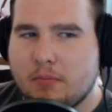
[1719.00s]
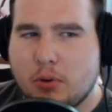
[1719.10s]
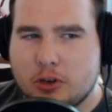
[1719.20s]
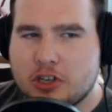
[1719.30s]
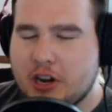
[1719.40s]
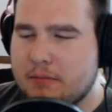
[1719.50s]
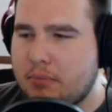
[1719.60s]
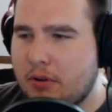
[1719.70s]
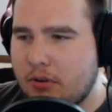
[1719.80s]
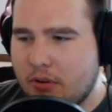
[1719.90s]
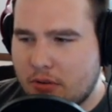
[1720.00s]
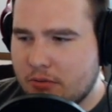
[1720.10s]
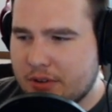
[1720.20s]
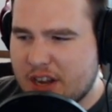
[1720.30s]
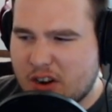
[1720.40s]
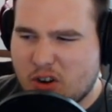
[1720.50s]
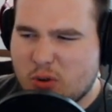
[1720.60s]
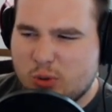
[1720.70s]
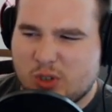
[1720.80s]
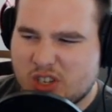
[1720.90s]
push and pull in our
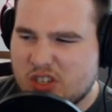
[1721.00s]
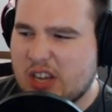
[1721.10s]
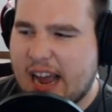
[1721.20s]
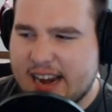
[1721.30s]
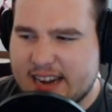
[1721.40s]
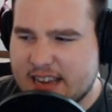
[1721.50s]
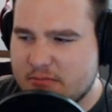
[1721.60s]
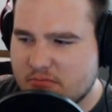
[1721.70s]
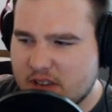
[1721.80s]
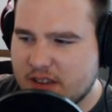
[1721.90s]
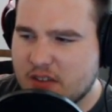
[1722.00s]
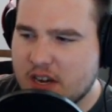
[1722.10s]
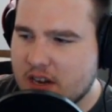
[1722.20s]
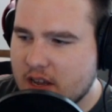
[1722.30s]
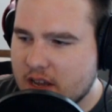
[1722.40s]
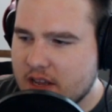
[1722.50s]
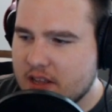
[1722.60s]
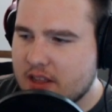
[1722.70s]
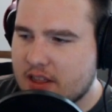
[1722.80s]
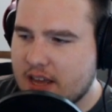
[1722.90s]
own society, even,
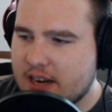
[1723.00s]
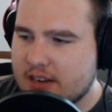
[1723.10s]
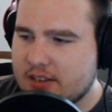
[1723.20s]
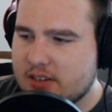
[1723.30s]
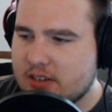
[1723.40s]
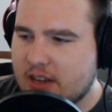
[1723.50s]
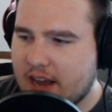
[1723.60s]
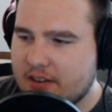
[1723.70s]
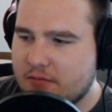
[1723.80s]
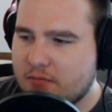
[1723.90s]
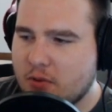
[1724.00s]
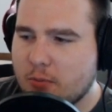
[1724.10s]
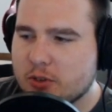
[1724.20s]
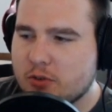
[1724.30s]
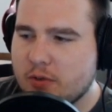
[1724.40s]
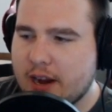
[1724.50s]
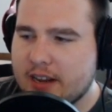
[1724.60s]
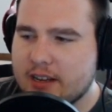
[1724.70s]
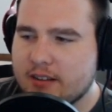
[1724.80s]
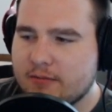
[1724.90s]
that is kind of almost
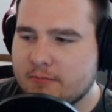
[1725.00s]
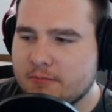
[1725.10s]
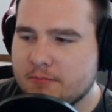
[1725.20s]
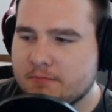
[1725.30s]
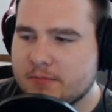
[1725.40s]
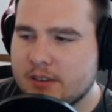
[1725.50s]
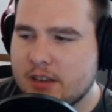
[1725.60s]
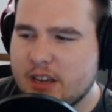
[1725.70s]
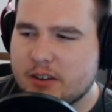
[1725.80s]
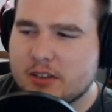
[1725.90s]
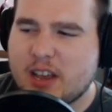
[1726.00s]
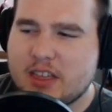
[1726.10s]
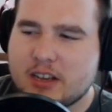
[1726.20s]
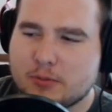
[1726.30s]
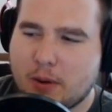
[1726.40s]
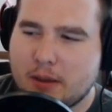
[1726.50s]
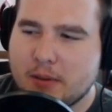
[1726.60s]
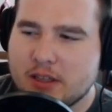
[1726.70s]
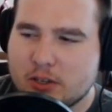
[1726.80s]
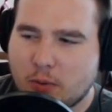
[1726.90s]
creating, I think it's probably
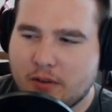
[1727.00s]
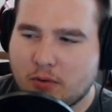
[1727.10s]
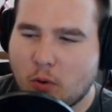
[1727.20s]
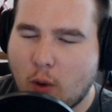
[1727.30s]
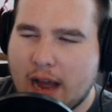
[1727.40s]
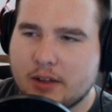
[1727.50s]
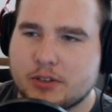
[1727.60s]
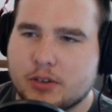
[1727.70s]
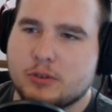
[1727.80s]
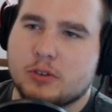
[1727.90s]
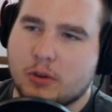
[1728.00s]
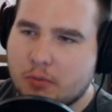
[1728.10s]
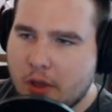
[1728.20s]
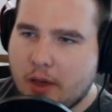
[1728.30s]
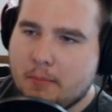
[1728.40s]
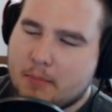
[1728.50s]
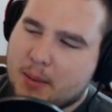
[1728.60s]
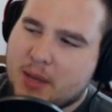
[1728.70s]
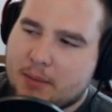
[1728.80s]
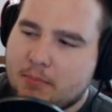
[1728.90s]
been this way for a while too, so
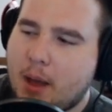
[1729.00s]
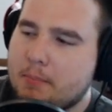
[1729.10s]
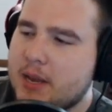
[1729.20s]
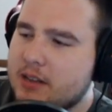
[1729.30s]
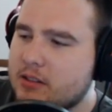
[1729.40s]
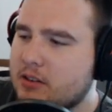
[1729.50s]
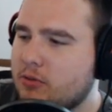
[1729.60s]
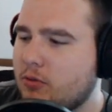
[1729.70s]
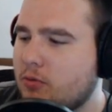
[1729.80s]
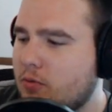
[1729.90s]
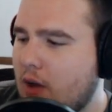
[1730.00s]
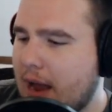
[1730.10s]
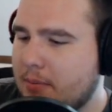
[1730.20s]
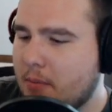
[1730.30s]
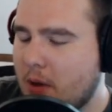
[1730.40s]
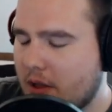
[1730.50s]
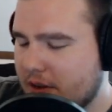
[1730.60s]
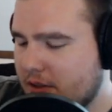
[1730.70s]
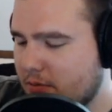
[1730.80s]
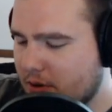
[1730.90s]
maybe I'm being a little
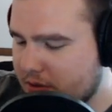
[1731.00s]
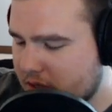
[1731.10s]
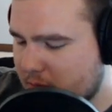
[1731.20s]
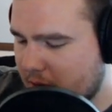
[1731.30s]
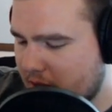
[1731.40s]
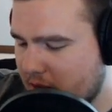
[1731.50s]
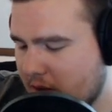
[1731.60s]
hyperbolic through all this, but